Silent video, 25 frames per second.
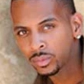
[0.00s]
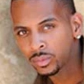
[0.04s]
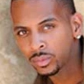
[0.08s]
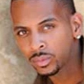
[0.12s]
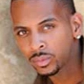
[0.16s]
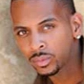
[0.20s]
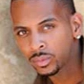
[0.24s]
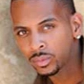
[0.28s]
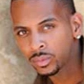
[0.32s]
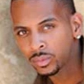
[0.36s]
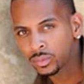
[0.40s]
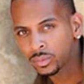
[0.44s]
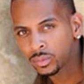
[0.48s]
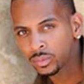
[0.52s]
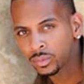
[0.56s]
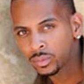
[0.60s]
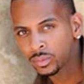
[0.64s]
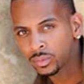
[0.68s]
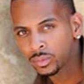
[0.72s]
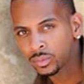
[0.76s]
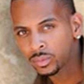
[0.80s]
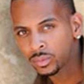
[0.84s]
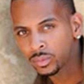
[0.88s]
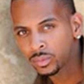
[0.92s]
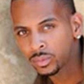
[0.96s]

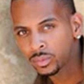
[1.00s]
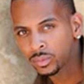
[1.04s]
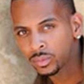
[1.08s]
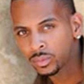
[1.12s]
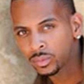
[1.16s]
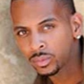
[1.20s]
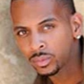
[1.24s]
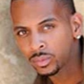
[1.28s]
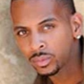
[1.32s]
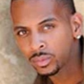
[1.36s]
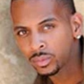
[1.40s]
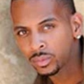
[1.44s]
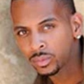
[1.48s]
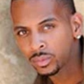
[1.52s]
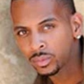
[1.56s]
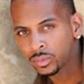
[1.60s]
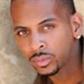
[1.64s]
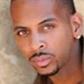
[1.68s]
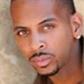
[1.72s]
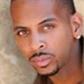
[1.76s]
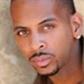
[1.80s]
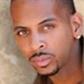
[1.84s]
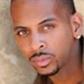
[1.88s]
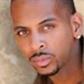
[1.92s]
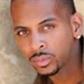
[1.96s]

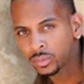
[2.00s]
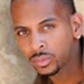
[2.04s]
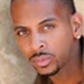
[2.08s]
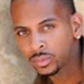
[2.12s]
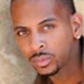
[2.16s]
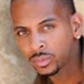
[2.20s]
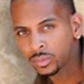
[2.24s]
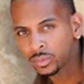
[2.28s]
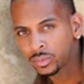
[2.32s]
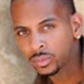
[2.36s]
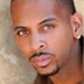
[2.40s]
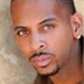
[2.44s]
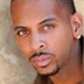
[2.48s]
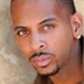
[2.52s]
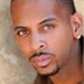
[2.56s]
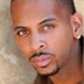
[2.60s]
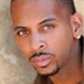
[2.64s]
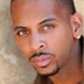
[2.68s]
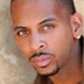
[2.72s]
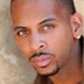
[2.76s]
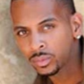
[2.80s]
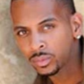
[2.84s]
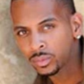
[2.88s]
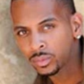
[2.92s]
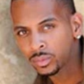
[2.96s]

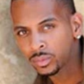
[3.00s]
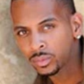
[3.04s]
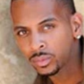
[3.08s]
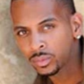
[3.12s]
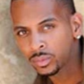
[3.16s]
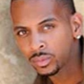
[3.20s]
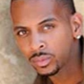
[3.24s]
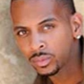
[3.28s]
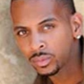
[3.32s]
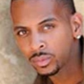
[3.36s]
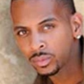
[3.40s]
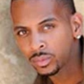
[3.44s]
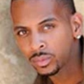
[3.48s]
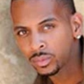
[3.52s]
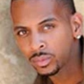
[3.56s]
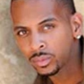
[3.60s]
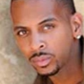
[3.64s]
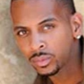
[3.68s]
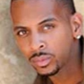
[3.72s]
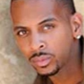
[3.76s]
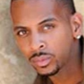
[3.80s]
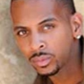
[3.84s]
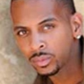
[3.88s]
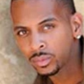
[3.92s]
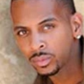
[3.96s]

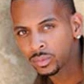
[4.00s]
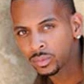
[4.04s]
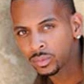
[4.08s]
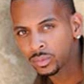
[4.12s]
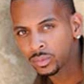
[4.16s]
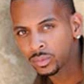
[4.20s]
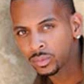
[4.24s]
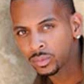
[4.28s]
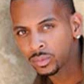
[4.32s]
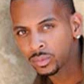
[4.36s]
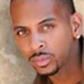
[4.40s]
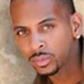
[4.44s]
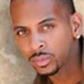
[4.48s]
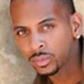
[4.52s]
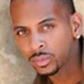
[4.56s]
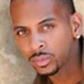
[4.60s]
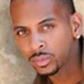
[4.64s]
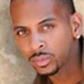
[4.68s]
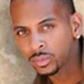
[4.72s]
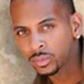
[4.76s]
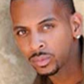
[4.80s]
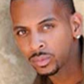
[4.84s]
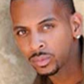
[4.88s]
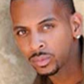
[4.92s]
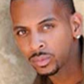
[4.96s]

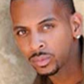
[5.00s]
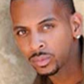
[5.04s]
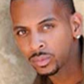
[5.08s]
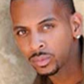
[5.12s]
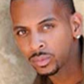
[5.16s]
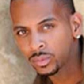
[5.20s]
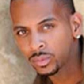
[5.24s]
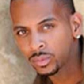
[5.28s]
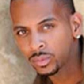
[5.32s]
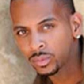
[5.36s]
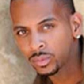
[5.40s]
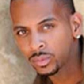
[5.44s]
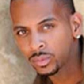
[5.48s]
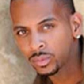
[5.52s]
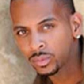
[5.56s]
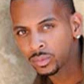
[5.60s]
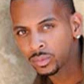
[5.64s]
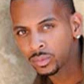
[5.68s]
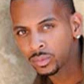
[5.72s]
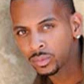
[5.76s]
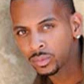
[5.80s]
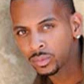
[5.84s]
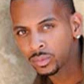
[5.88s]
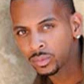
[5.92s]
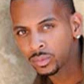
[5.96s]

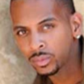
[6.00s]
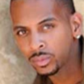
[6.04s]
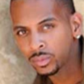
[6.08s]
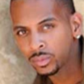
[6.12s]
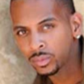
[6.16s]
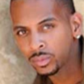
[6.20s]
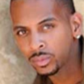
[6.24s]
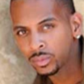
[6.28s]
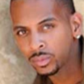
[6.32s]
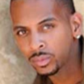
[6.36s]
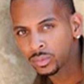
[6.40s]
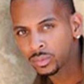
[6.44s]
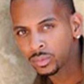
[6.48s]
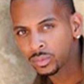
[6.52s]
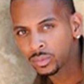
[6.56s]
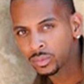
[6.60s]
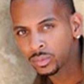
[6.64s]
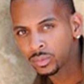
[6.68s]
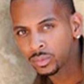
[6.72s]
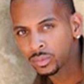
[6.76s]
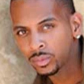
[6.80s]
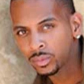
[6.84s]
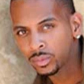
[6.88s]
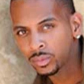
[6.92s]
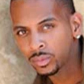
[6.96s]

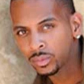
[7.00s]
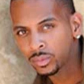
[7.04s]
[no speech]